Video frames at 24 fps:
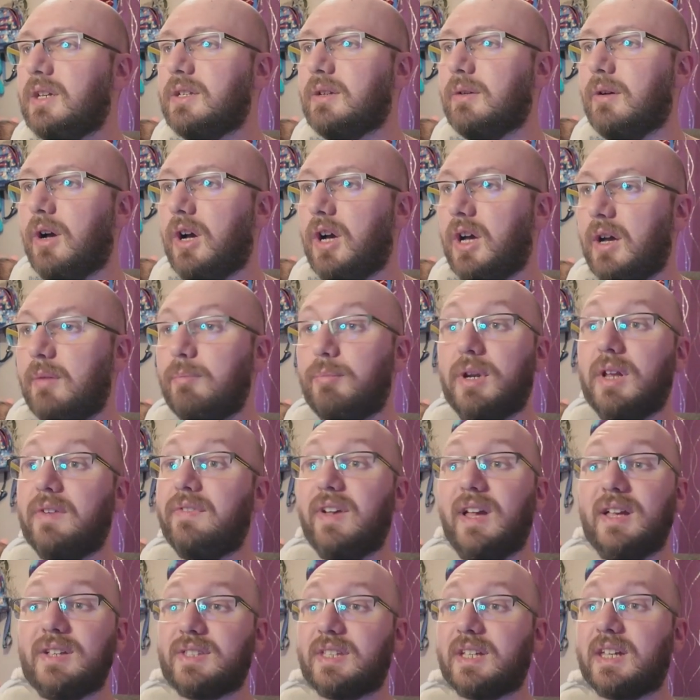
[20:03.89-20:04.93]
But if
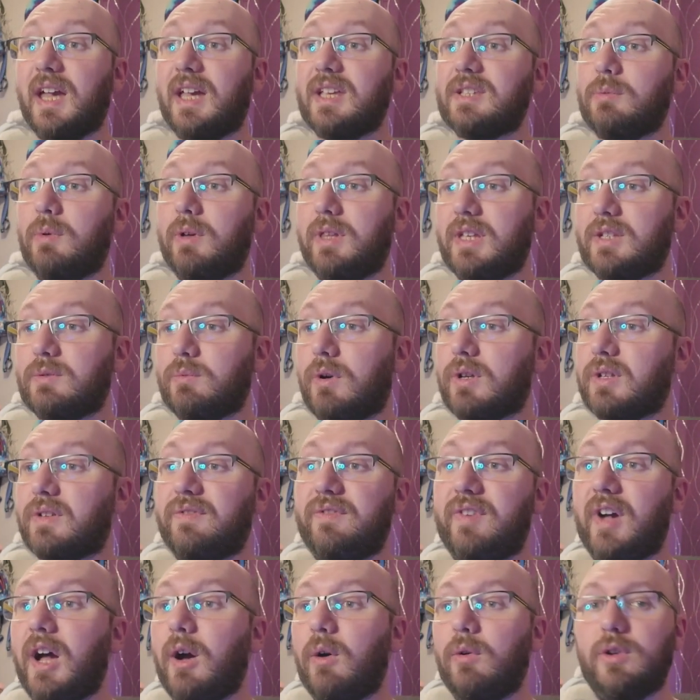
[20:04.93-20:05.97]
it is the case where this was
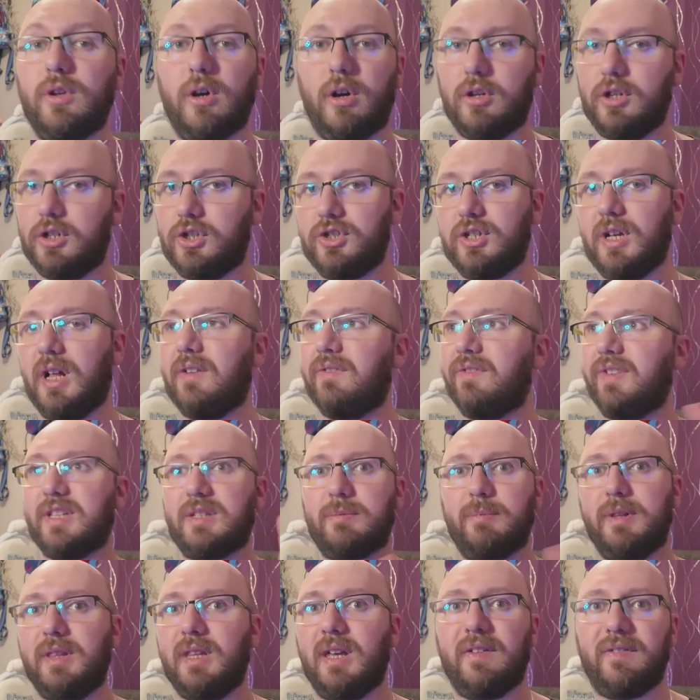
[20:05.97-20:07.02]
found on a shelf and it's
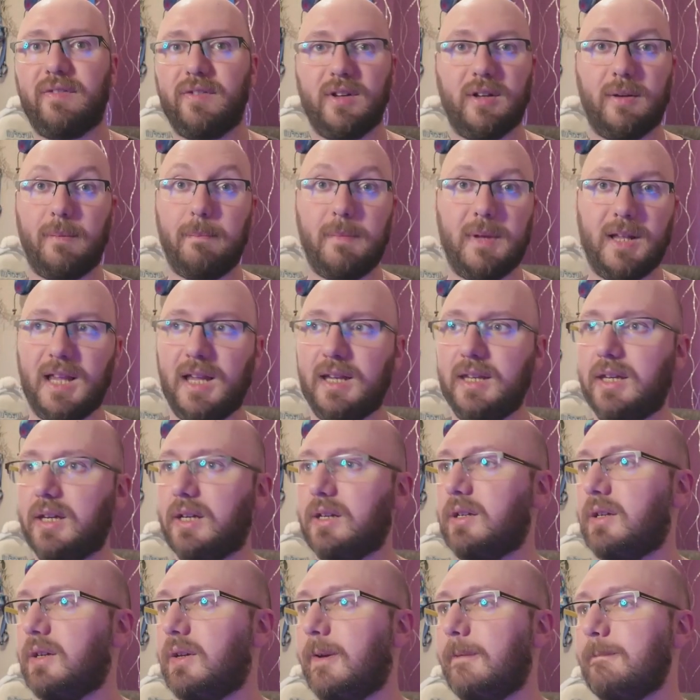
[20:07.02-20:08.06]
been there for
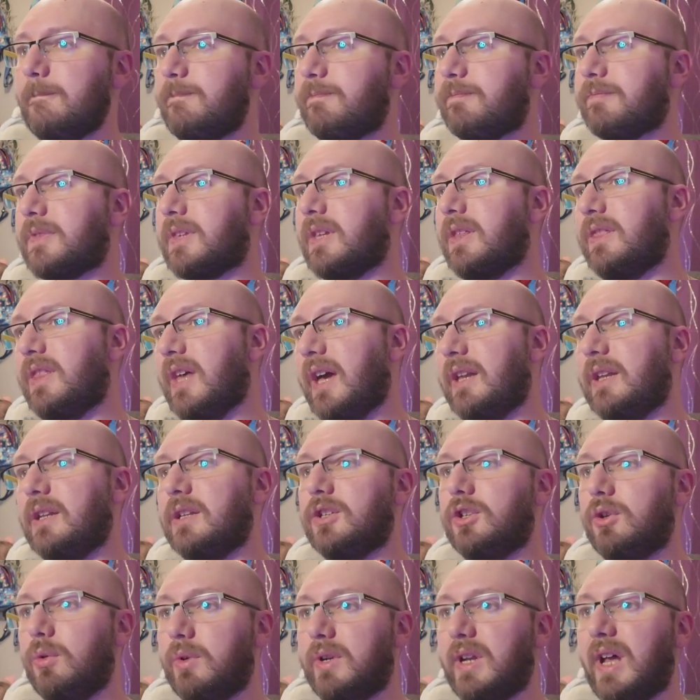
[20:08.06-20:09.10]
millennia, then
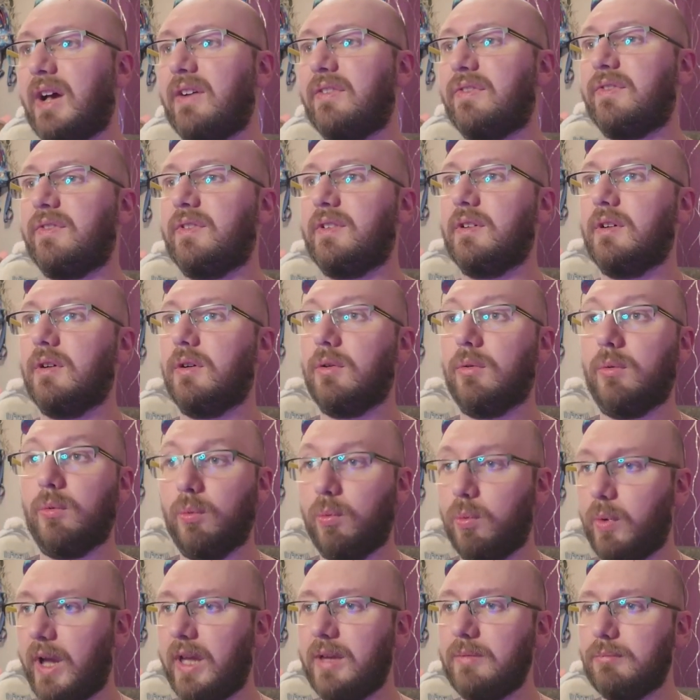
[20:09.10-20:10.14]
you would have
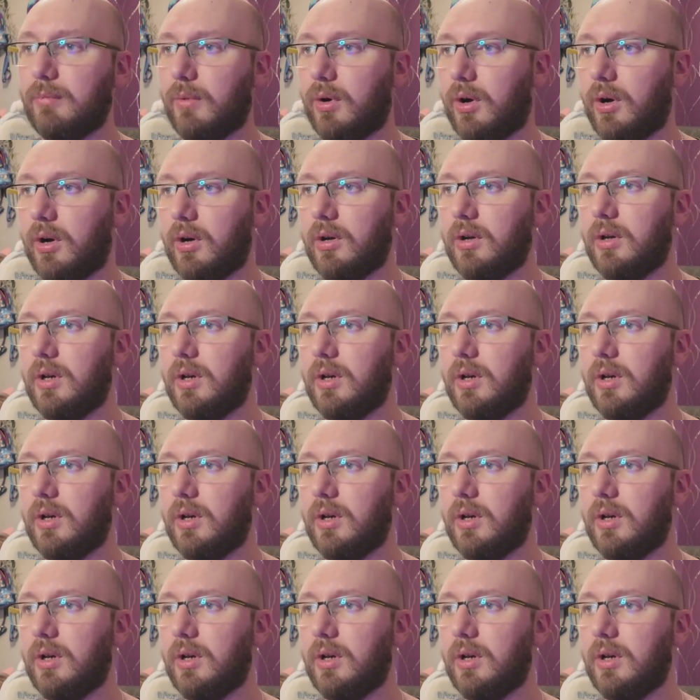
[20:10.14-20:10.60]
way more